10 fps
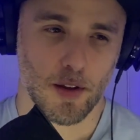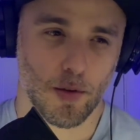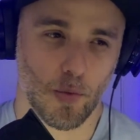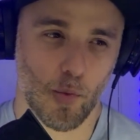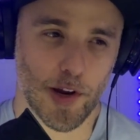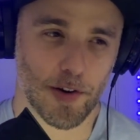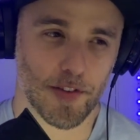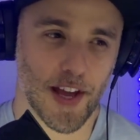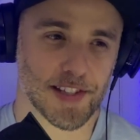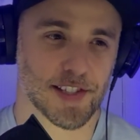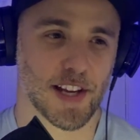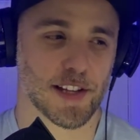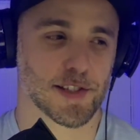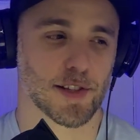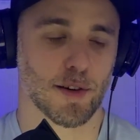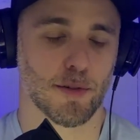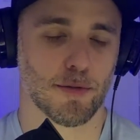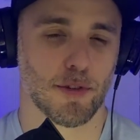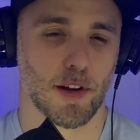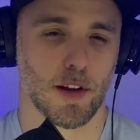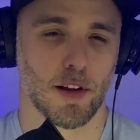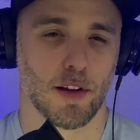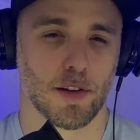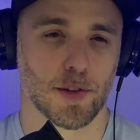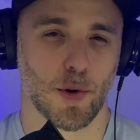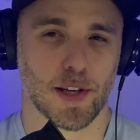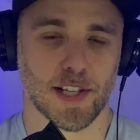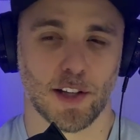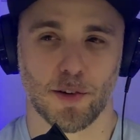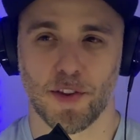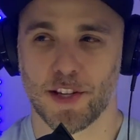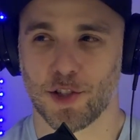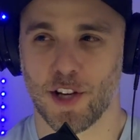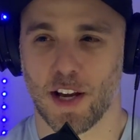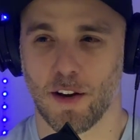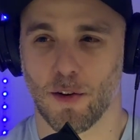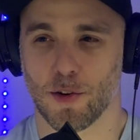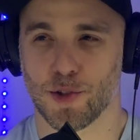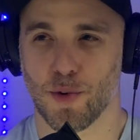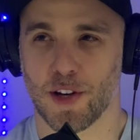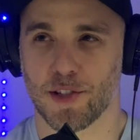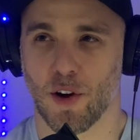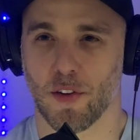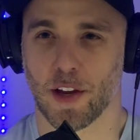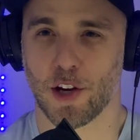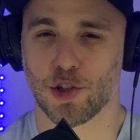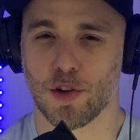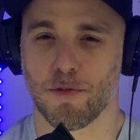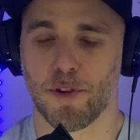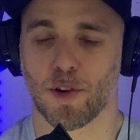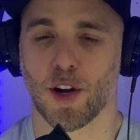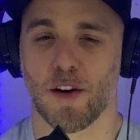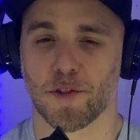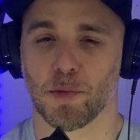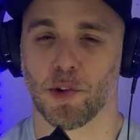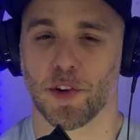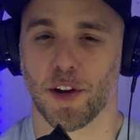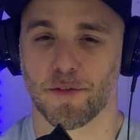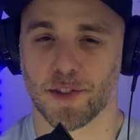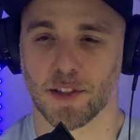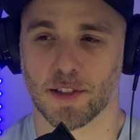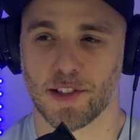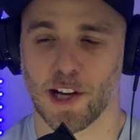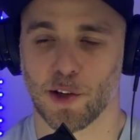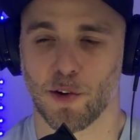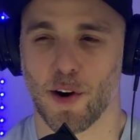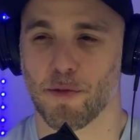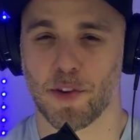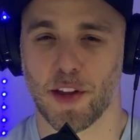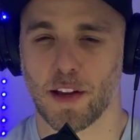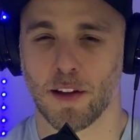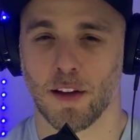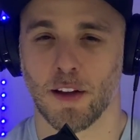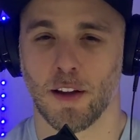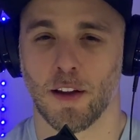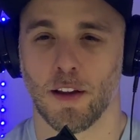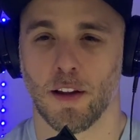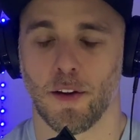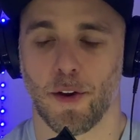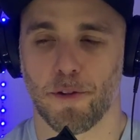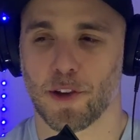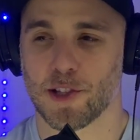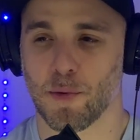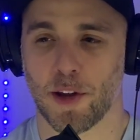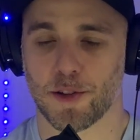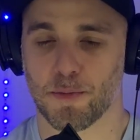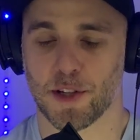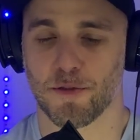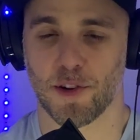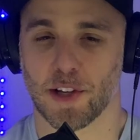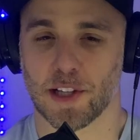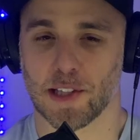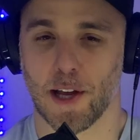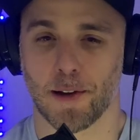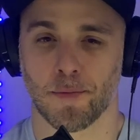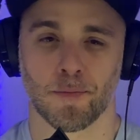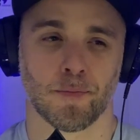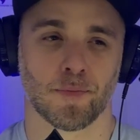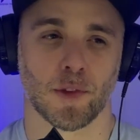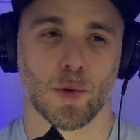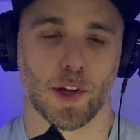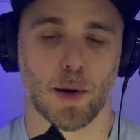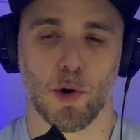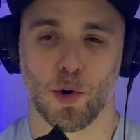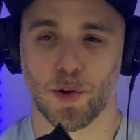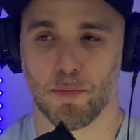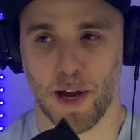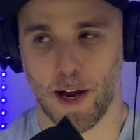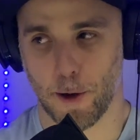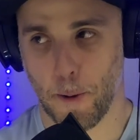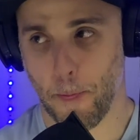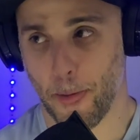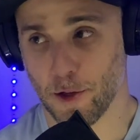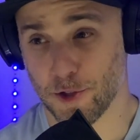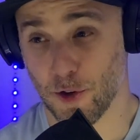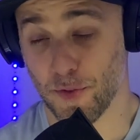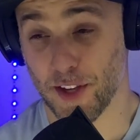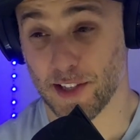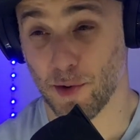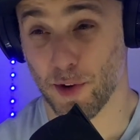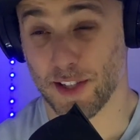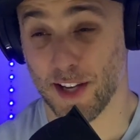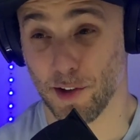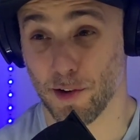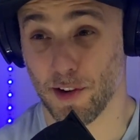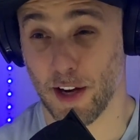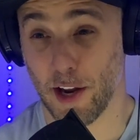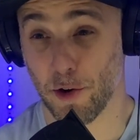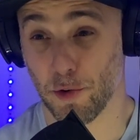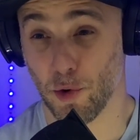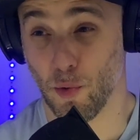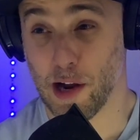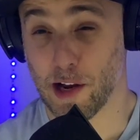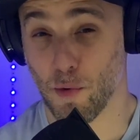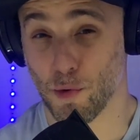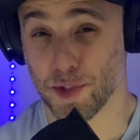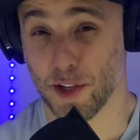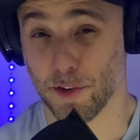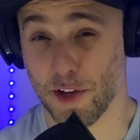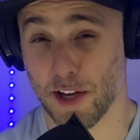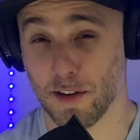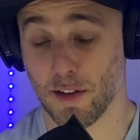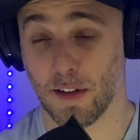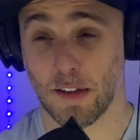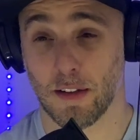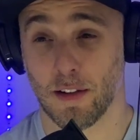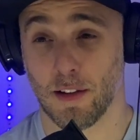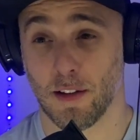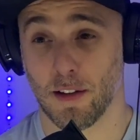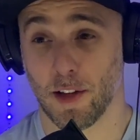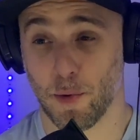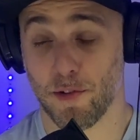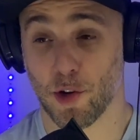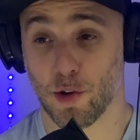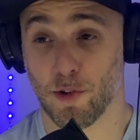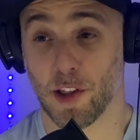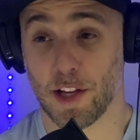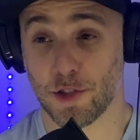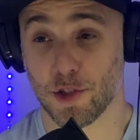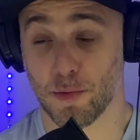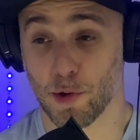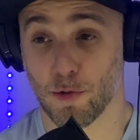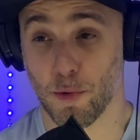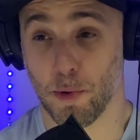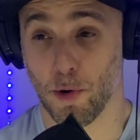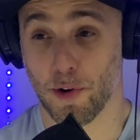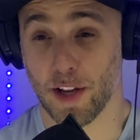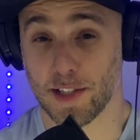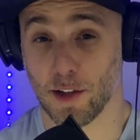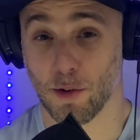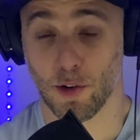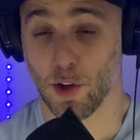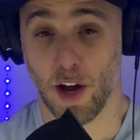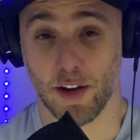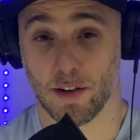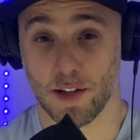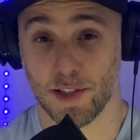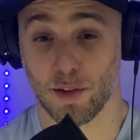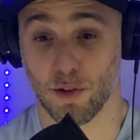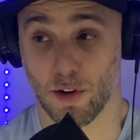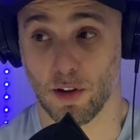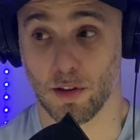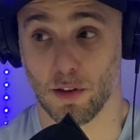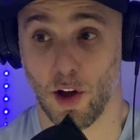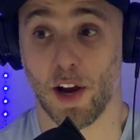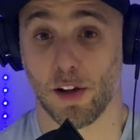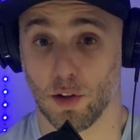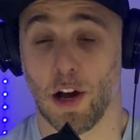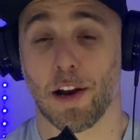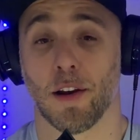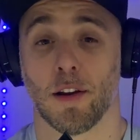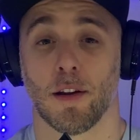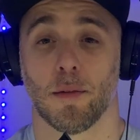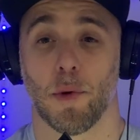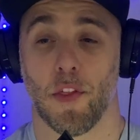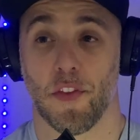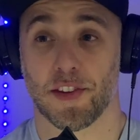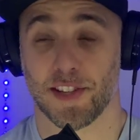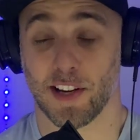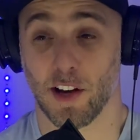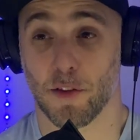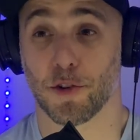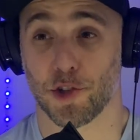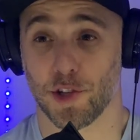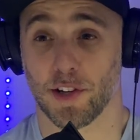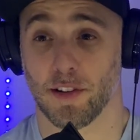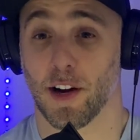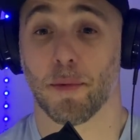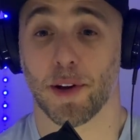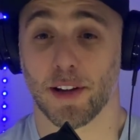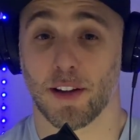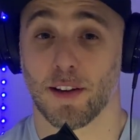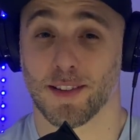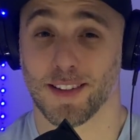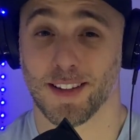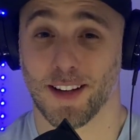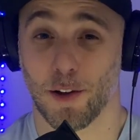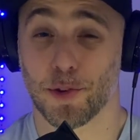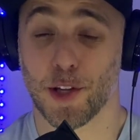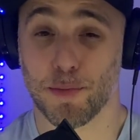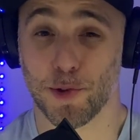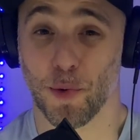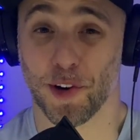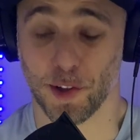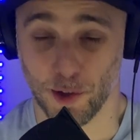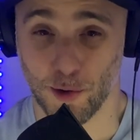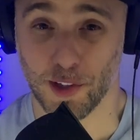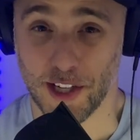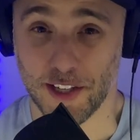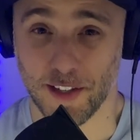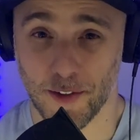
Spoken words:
weird in that sense of do I tell her this yet or do I don't? Like, I should feel comfortable enough to tell her everything. And I feel like someone else must feel that. Like, I'm holding back on certain things I want to tell her, and I don't know why I won't tell her yet. Like, we have a good relationship, a good rapport, and I tell her a lot. I tell her a lot. But then there's like other shit. And I'm like, how deep do you want to go, lady?